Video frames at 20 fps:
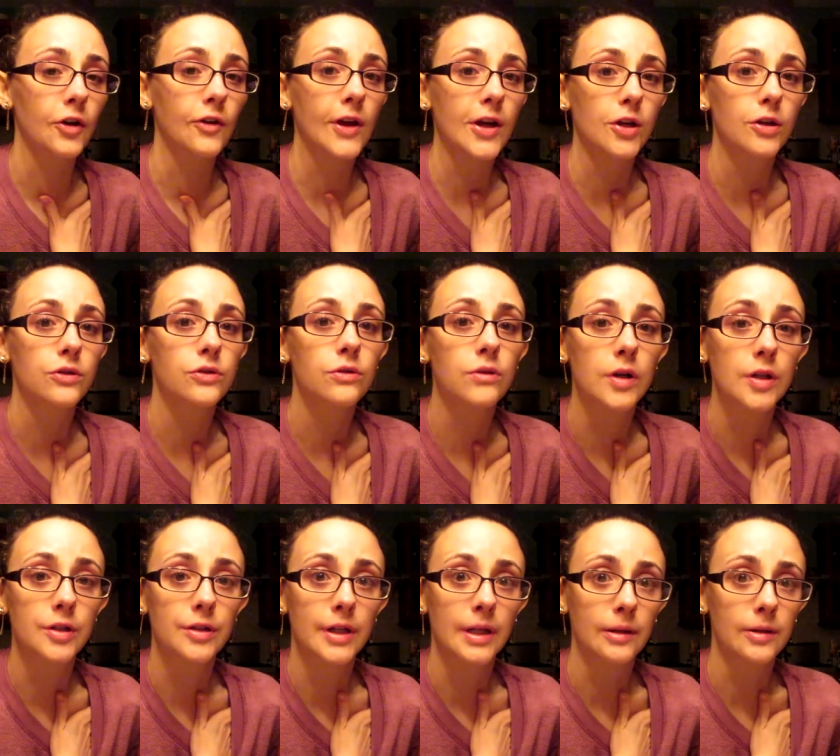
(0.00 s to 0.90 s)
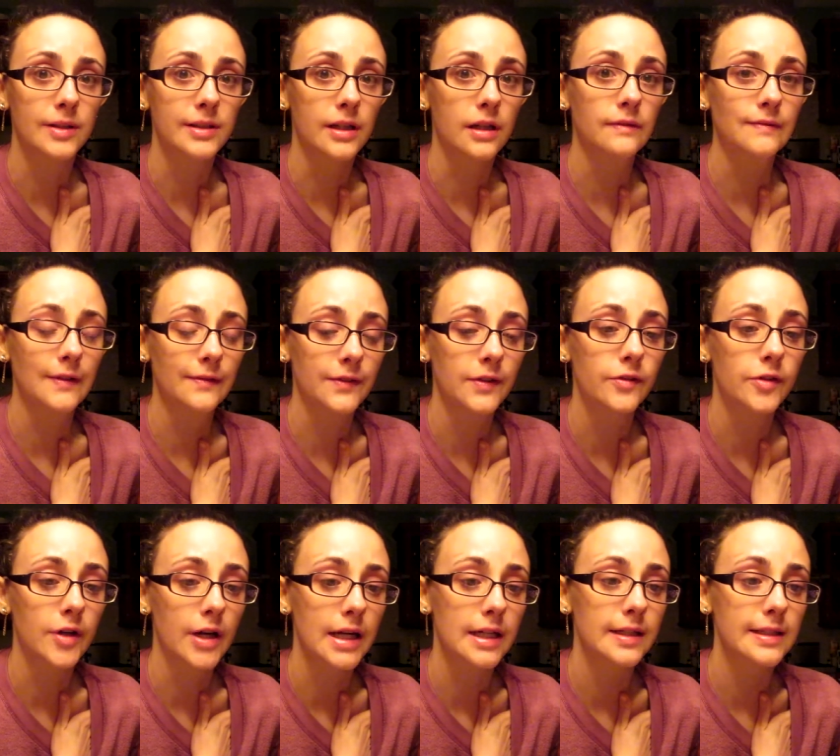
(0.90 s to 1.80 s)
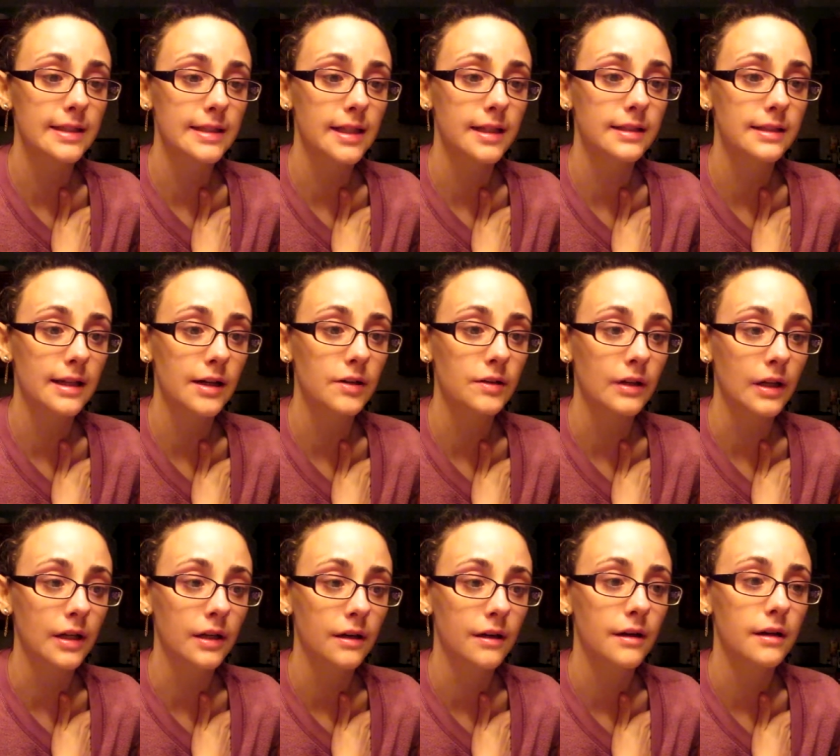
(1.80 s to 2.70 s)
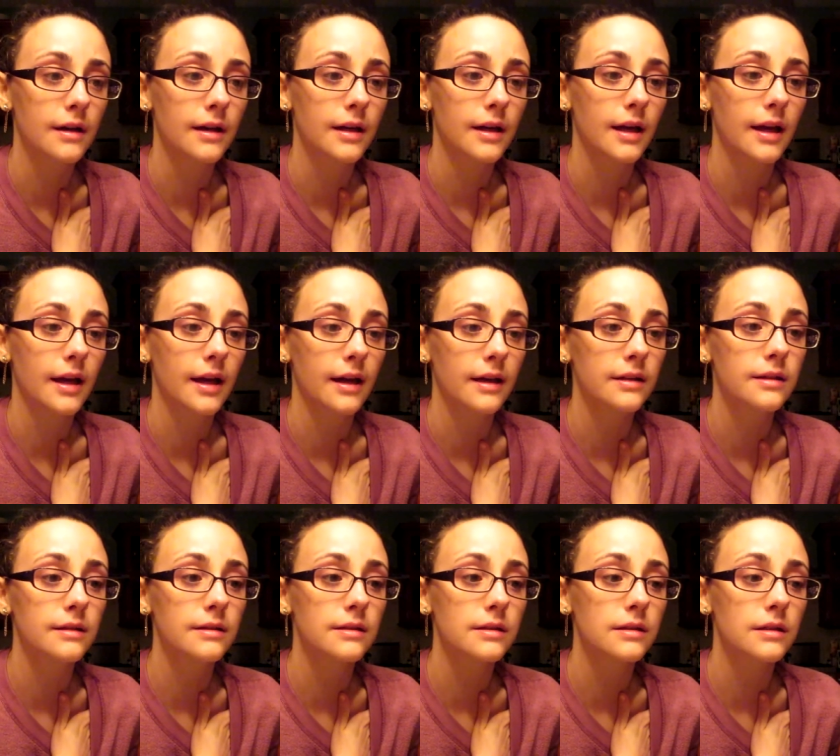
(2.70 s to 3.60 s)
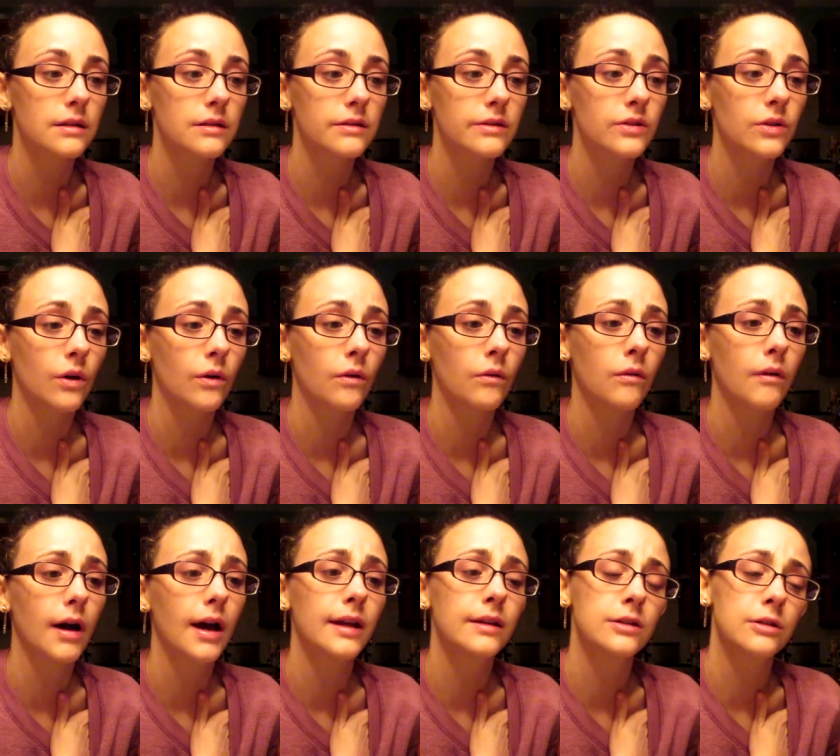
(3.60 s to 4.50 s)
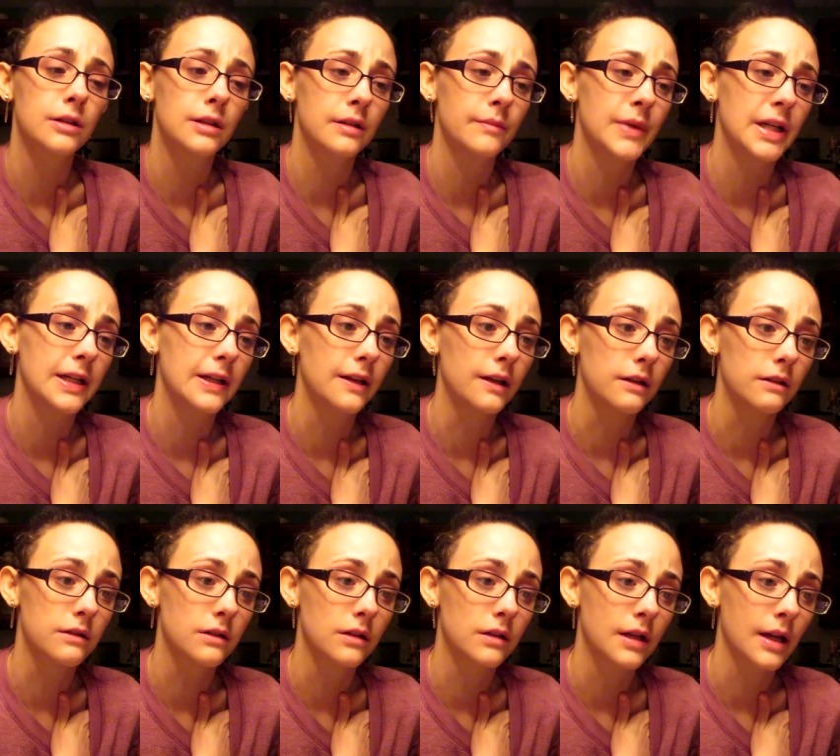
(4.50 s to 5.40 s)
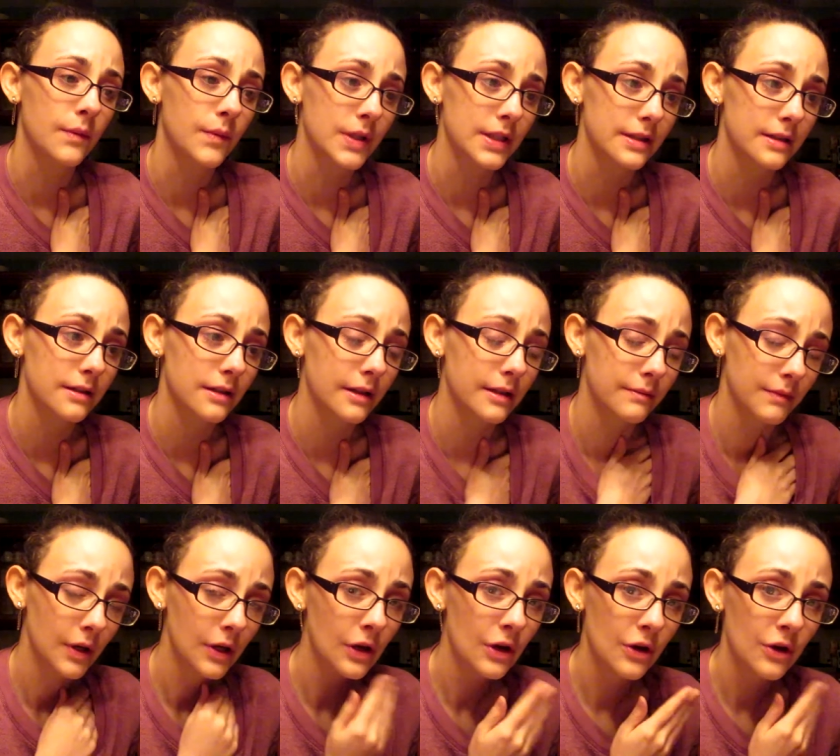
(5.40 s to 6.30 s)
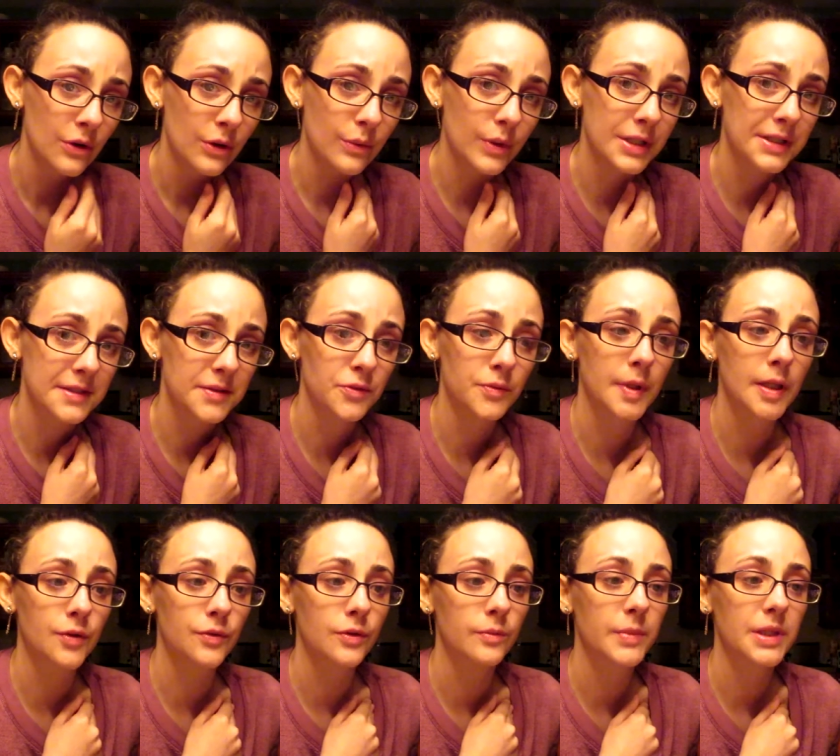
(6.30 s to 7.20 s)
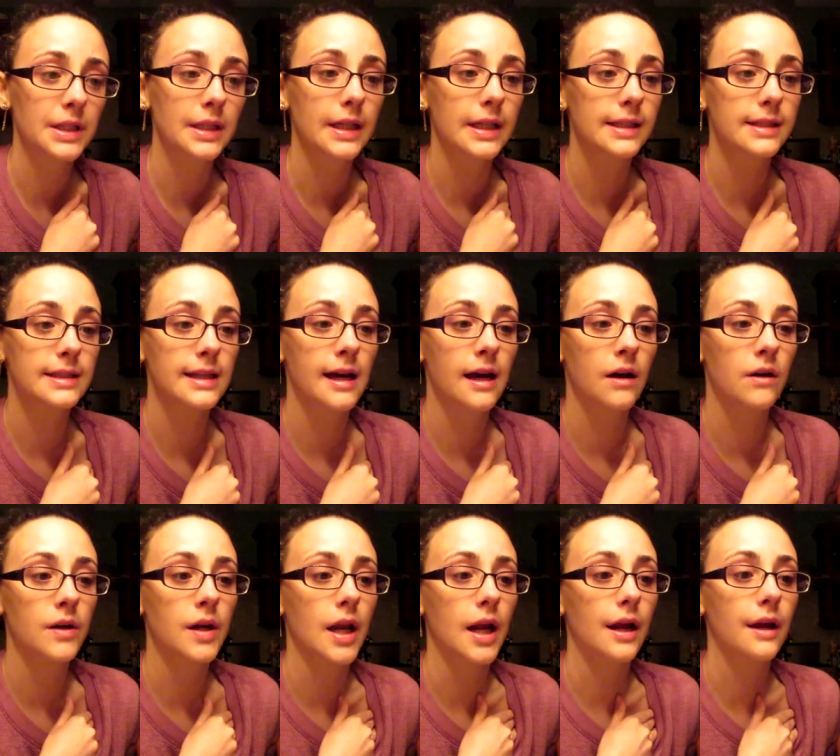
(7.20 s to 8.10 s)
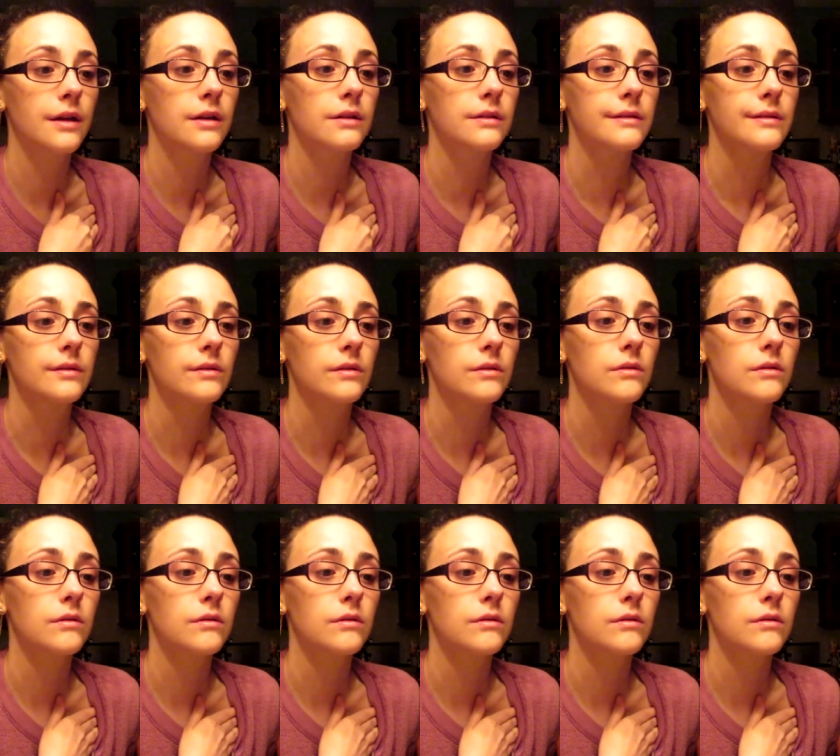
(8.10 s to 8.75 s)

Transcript: here, like, you're torturing yourself if you try to stay down here. And so I took the medication, I went to my room and laid down, and,